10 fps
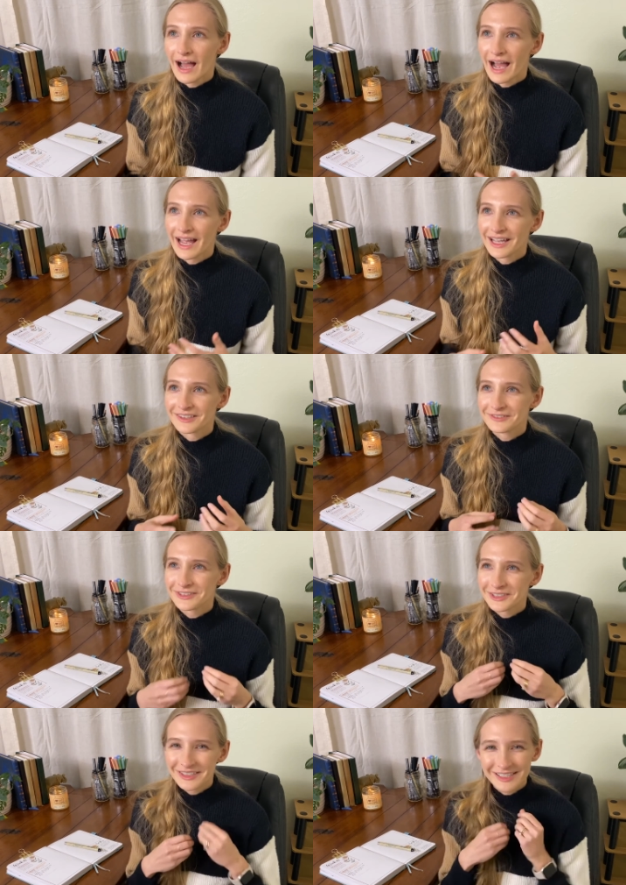I
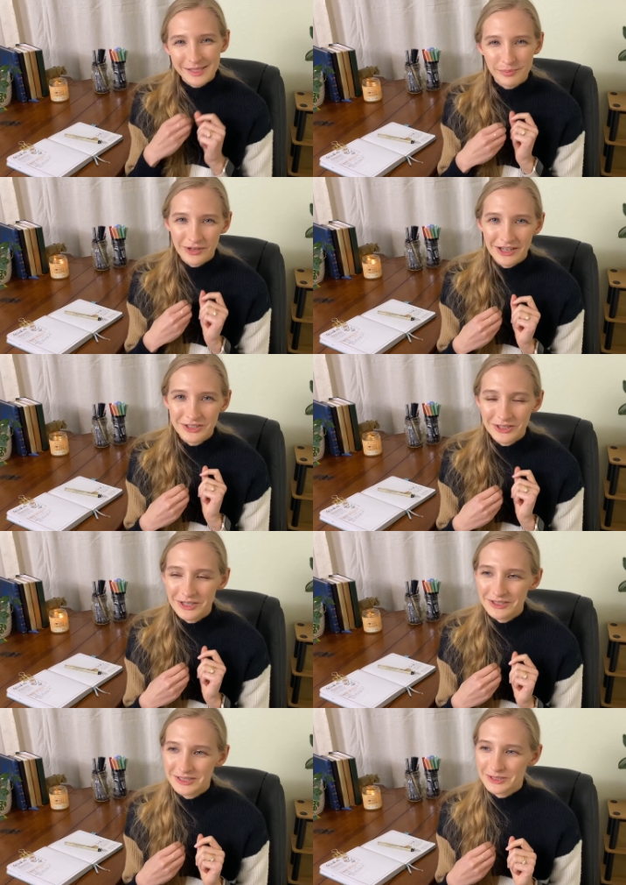feel this
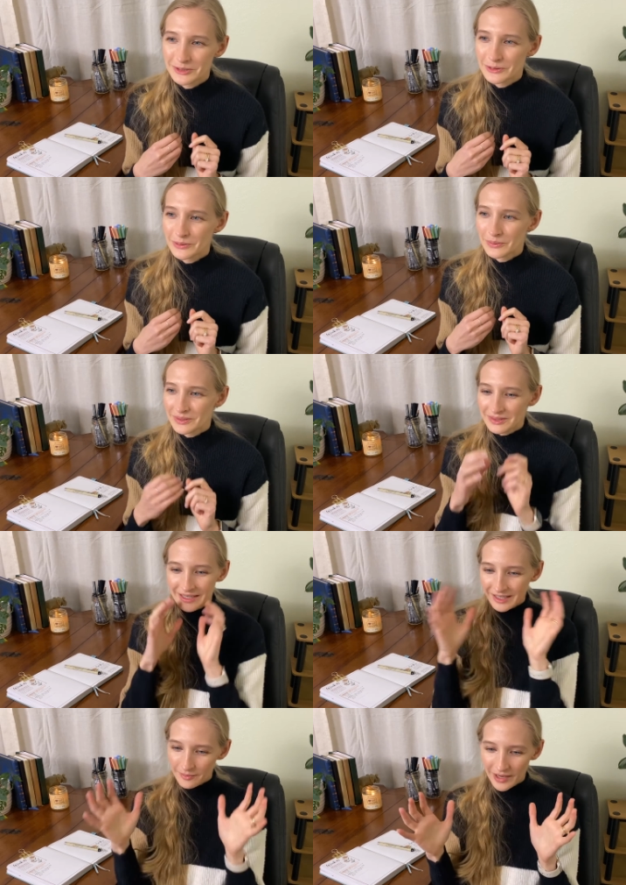pressure to
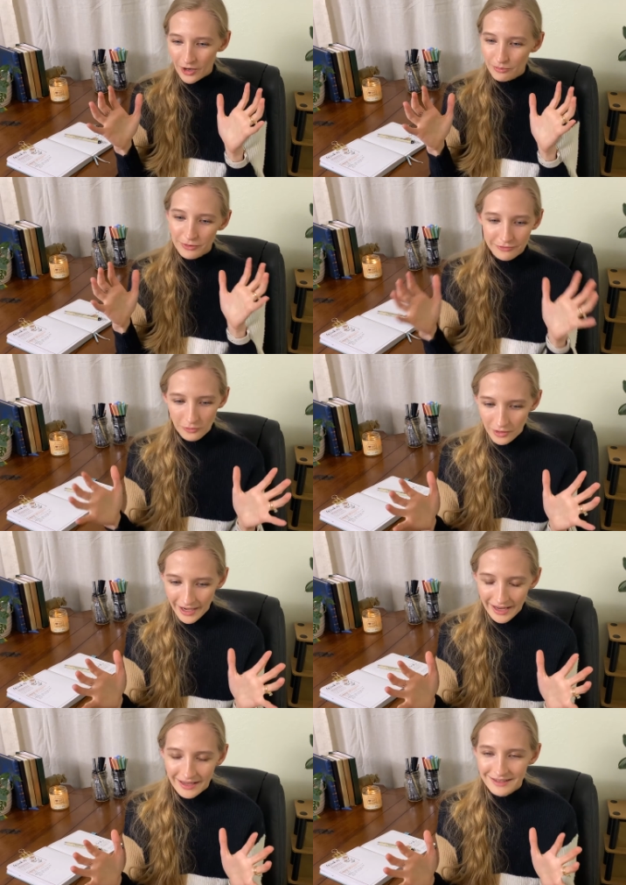think about
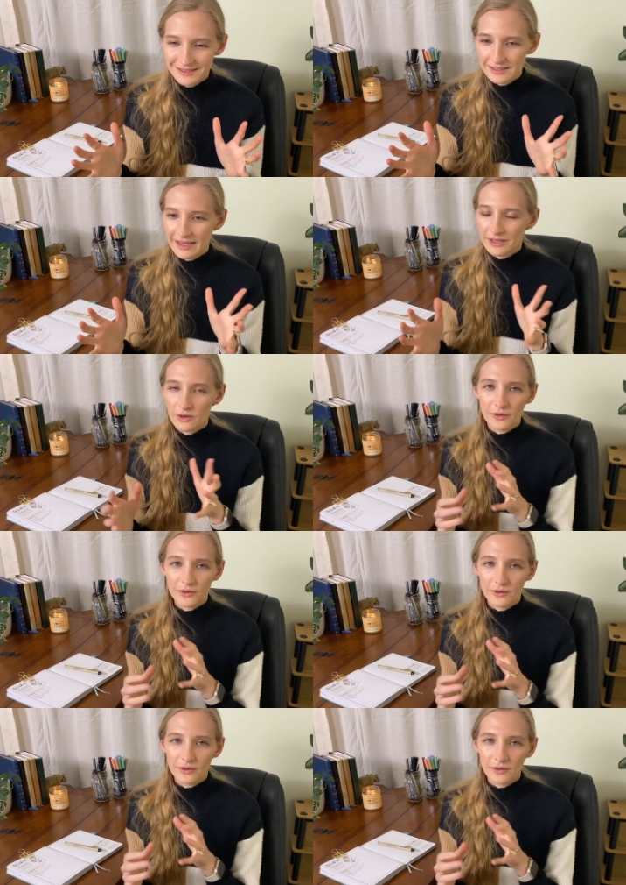beforehand, like,